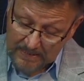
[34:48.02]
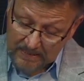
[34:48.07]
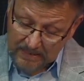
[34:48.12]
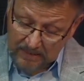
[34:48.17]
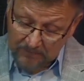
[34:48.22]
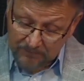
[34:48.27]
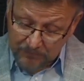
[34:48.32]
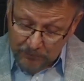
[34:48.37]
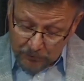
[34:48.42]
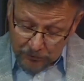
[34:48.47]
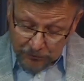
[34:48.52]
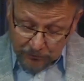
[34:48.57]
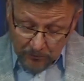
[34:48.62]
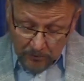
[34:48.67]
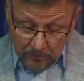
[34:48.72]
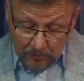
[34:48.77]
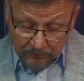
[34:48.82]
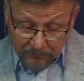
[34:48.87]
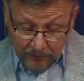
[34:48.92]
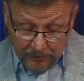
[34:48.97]
If you
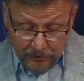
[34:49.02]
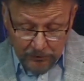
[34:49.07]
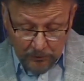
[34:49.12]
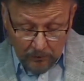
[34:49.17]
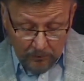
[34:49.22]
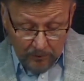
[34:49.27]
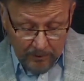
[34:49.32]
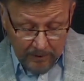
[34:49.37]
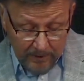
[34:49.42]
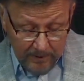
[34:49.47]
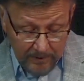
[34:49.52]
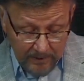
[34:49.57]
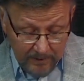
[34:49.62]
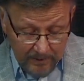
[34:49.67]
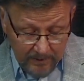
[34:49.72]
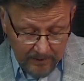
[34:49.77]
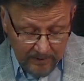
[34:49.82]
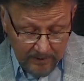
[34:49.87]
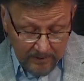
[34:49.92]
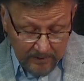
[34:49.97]
struggle for joy
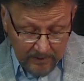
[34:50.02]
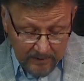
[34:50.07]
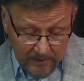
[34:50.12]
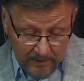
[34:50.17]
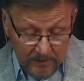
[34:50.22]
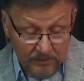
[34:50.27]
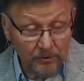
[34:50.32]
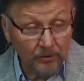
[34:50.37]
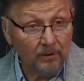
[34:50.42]
in